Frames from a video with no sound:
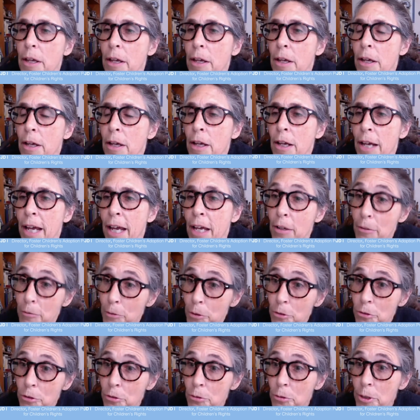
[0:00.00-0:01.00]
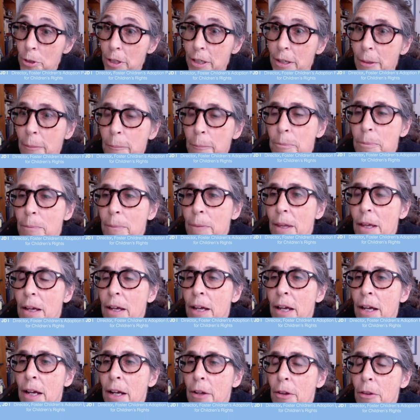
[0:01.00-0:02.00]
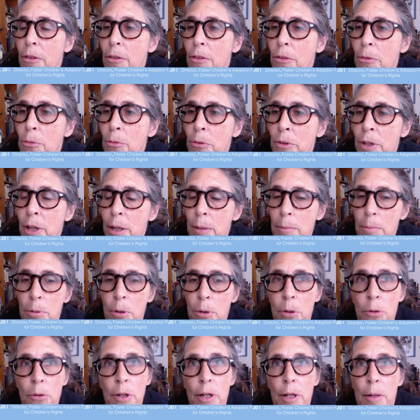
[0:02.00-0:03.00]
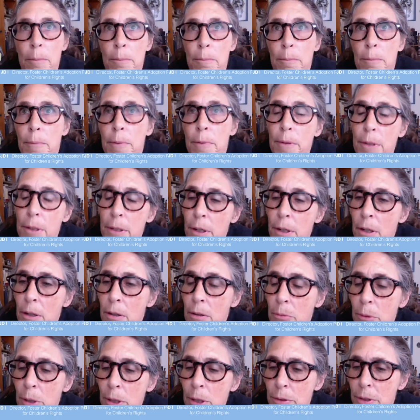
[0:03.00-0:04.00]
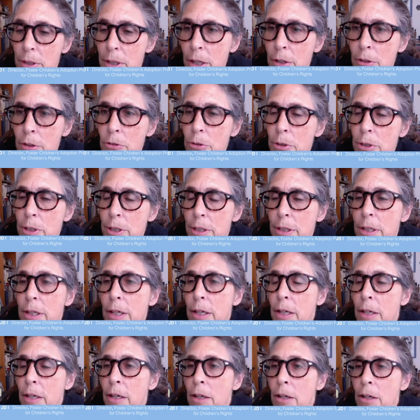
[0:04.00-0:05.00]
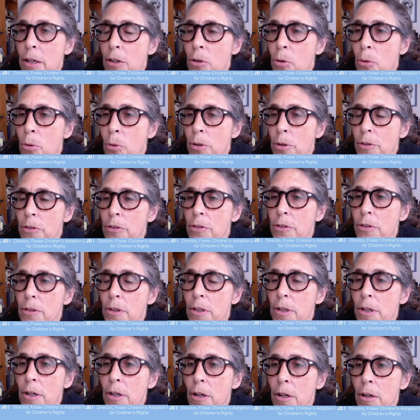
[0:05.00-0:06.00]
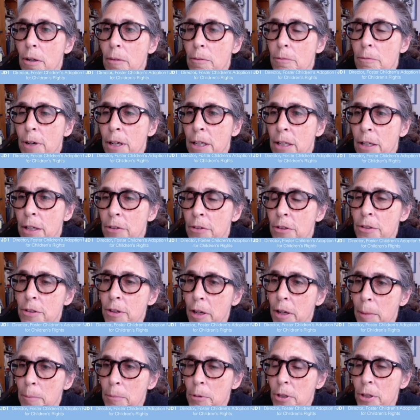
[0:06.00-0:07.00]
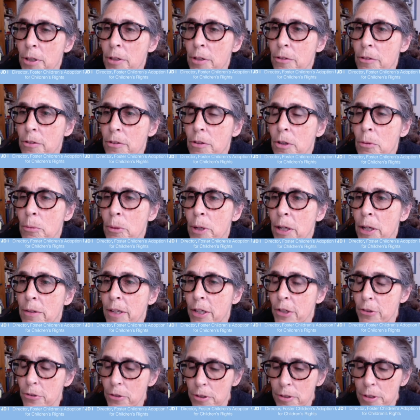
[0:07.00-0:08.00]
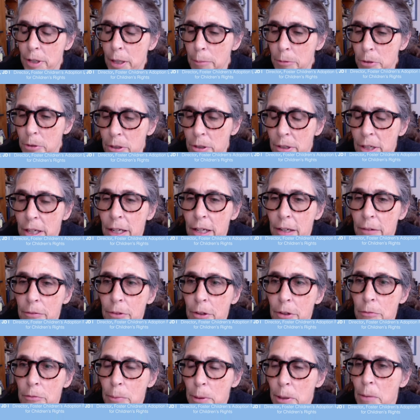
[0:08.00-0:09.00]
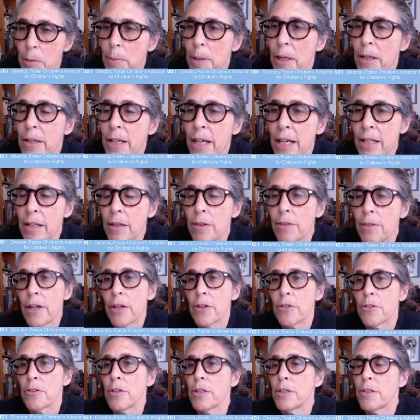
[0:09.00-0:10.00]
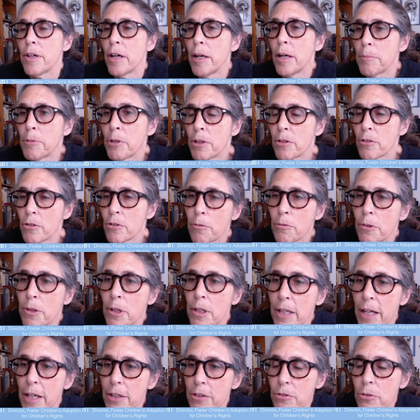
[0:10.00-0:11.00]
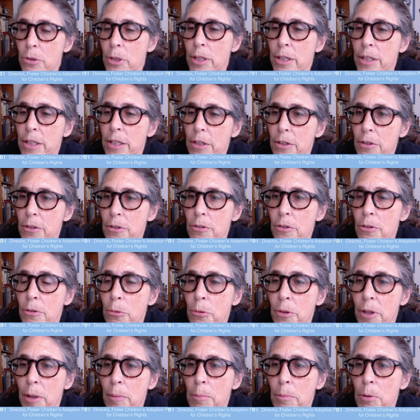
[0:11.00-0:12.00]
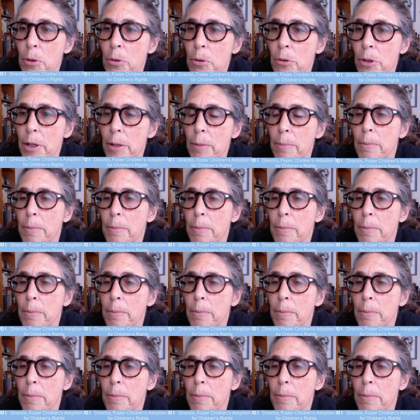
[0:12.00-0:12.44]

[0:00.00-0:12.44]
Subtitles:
anniversary. And through that program, all around the country, courts finalize adoptions around National Adoption Day. There have been about 80,000 adoptions over the last 20 years through that program.